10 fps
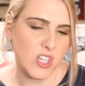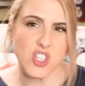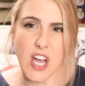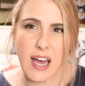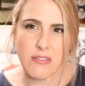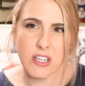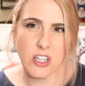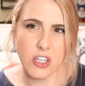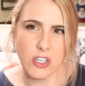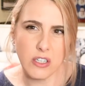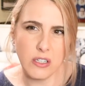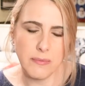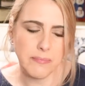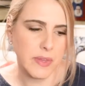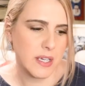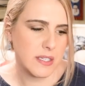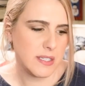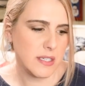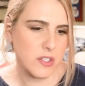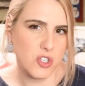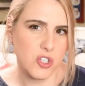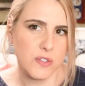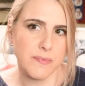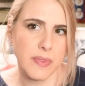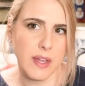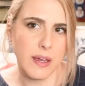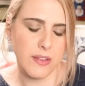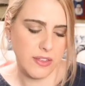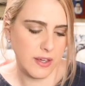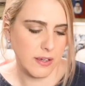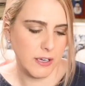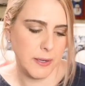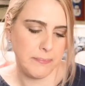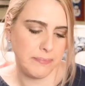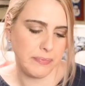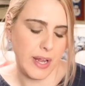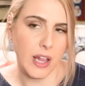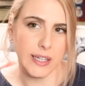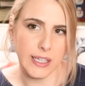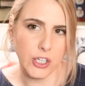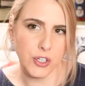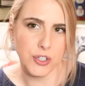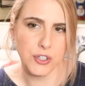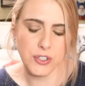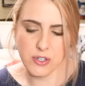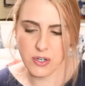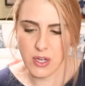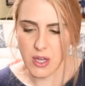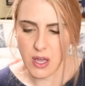Java Girl Stitch, I think. I'll link her